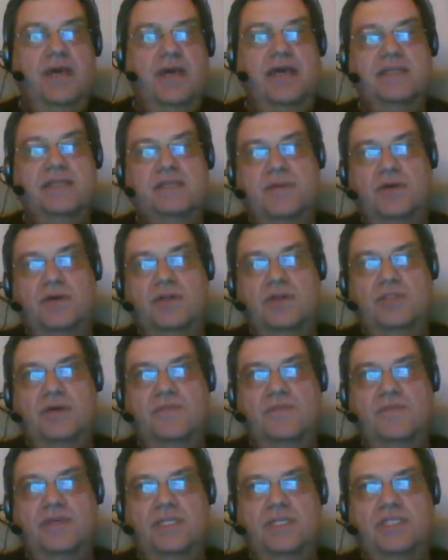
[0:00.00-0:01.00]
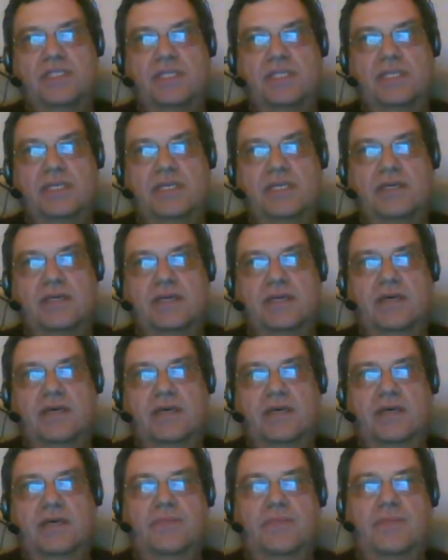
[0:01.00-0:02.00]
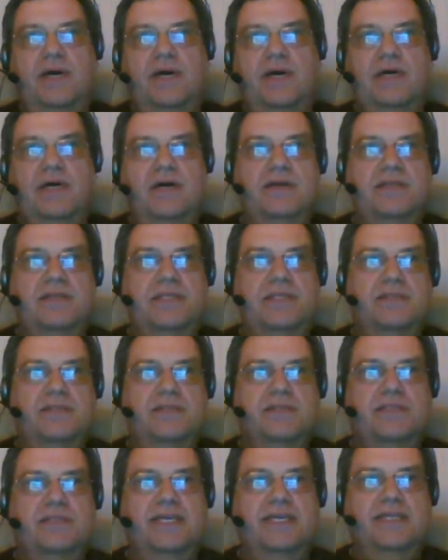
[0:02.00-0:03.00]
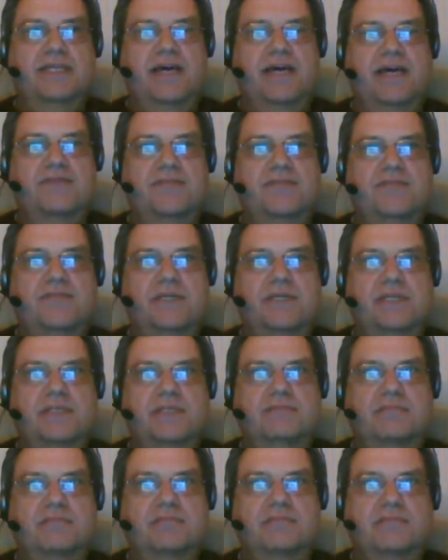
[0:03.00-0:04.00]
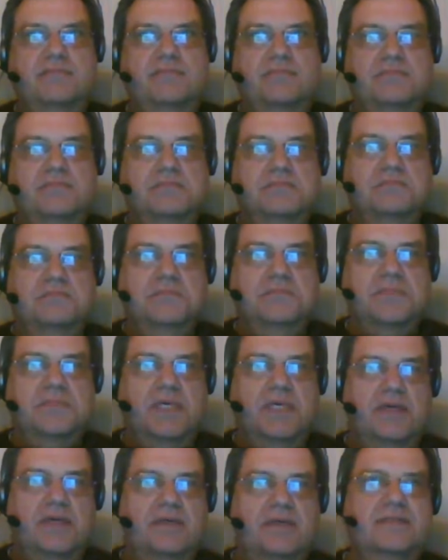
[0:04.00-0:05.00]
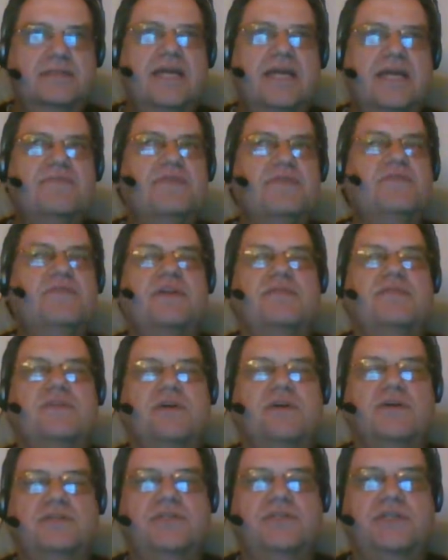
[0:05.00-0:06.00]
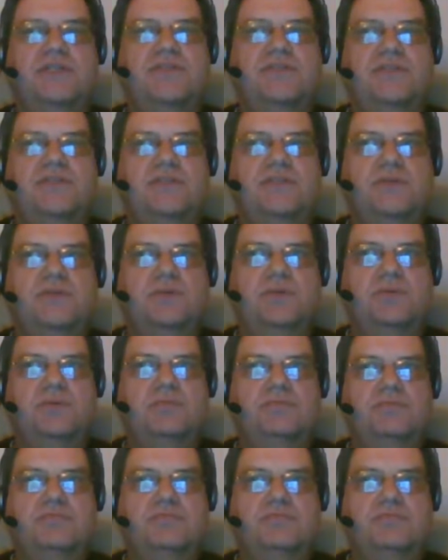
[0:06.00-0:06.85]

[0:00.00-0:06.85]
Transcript: As opposed to M V C, but I didn't see enough of a enough of an advantage to